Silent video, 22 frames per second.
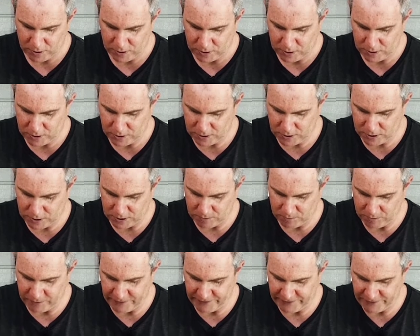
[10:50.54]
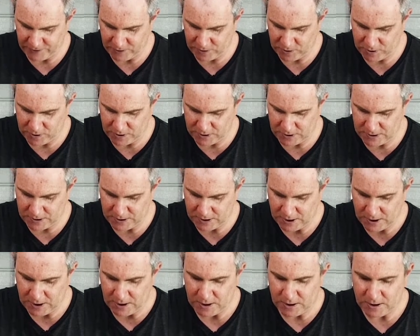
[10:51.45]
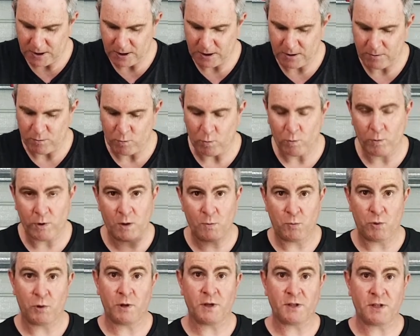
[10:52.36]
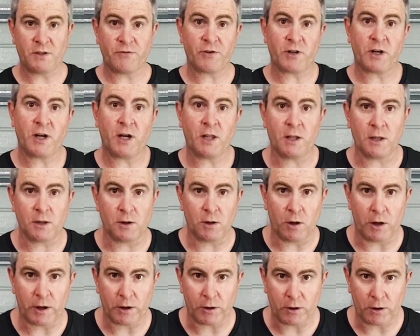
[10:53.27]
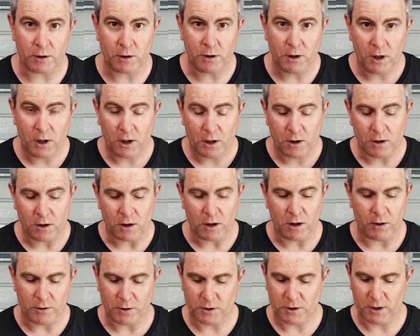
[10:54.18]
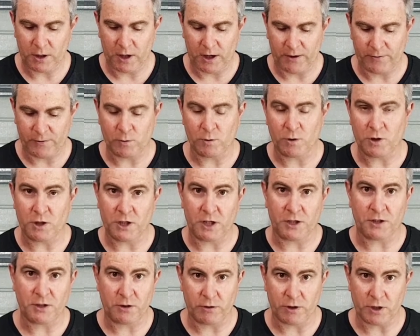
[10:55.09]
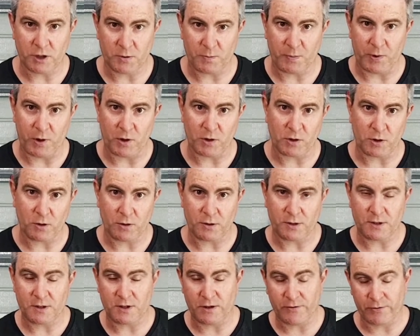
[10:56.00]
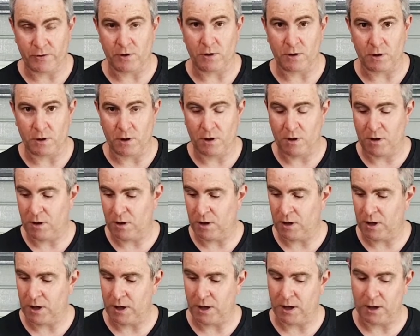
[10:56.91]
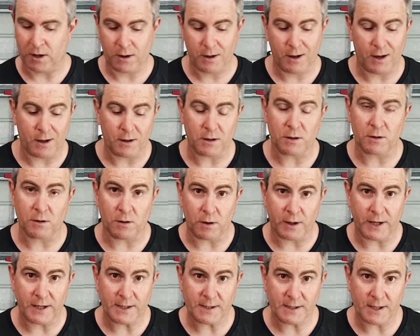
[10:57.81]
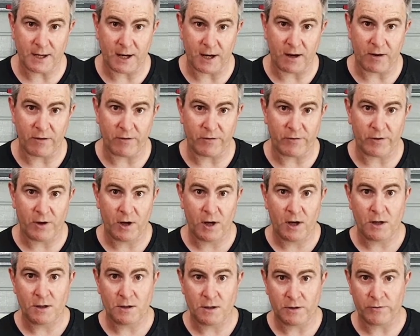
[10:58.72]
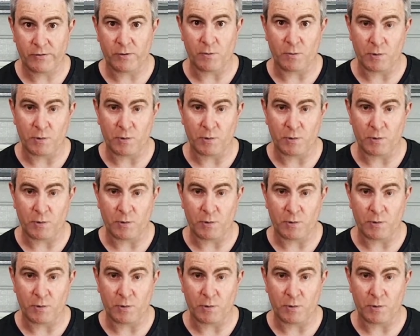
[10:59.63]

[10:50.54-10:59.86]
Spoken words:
Just check my focus. Now, when you put a different colored light on, you're going to have to adjust your exposure because different colored lights have different